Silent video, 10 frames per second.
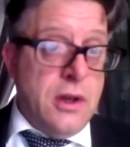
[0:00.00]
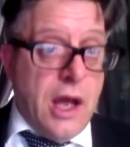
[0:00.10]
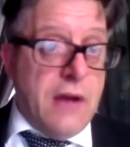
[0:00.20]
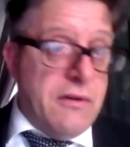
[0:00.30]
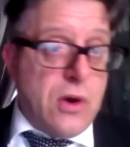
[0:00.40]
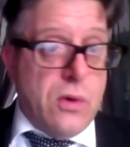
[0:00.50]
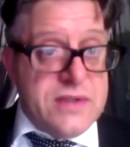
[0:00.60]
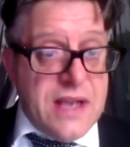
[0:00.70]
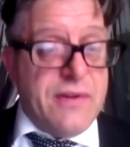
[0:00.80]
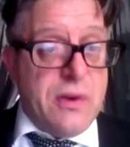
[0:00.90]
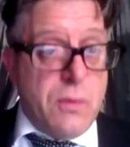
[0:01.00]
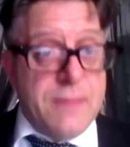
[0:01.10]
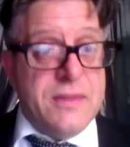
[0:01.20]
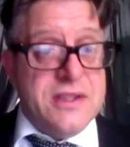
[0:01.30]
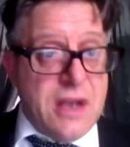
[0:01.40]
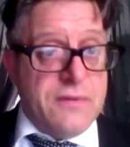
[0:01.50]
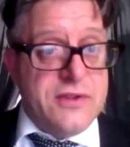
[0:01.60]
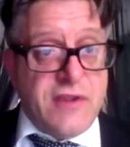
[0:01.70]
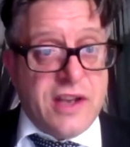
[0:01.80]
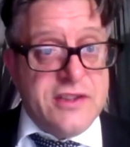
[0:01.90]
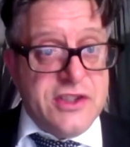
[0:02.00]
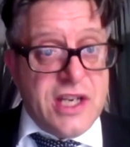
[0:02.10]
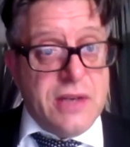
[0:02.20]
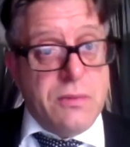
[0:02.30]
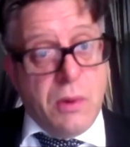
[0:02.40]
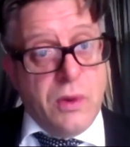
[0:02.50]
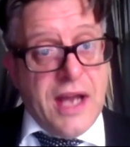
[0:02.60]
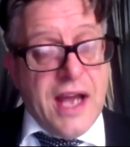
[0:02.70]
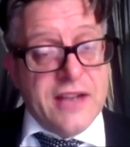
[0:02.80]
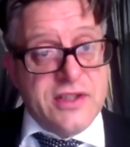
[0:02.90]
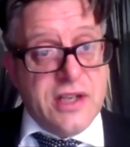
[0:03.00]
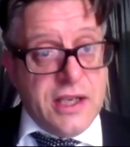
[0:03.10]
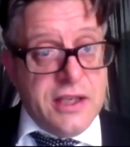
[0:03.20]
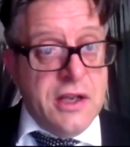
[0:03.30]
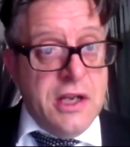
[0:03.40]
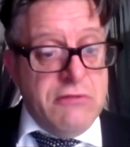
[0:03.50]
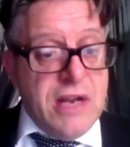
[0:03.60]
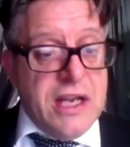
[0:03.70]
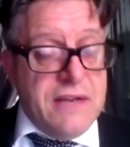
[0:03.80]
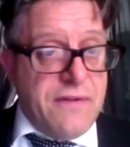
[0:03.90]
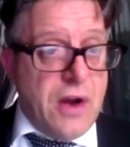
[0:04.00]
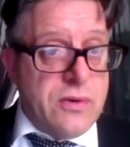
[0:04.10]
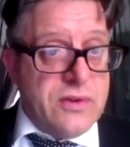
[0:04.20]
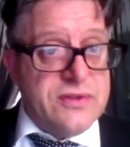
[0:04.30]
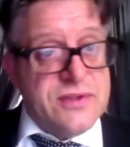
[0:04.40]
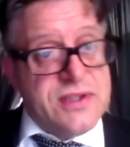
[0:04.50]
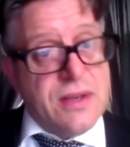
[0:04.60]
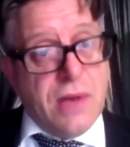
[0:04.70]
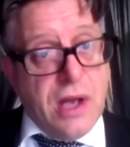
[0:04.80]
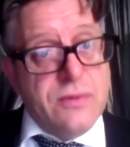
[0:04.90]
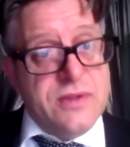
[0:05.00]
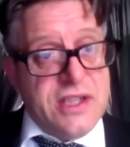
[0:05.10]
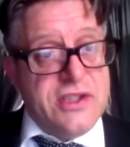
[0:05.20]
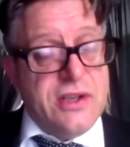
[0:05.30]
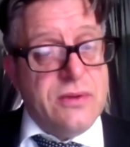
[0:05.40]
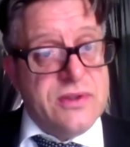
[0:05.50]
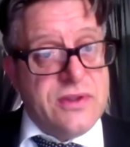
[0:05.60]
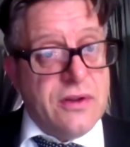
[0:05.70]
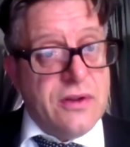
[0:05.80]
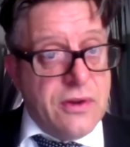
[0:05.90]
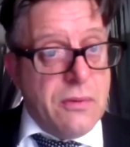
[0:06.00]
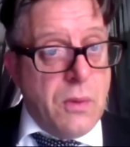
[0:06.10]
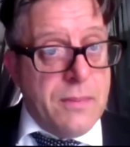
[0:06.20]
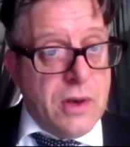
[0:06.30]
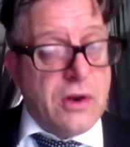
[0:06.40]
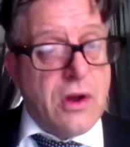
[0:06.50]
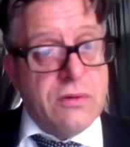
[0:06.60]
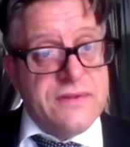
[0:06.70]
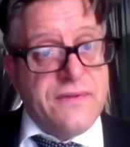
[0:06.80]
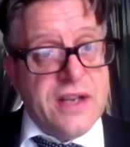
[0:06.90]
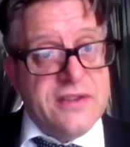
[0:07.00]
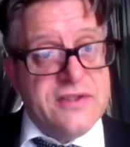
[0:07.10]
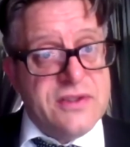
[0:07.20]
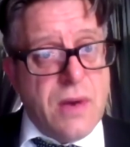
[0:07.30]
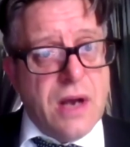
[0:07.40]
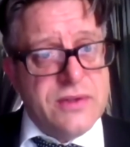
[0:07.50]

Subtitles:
And of course, having a women's health strategy would actually really focus on some of those issues that women and girls face as well.